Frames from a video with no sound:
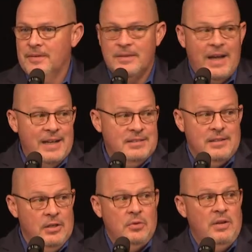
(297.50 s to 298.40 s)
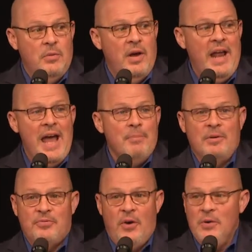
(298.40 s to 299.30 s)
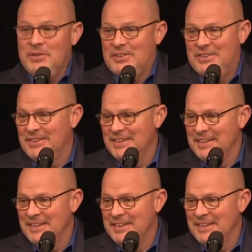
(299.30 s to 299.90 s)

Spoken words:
That's literally what happened, folks.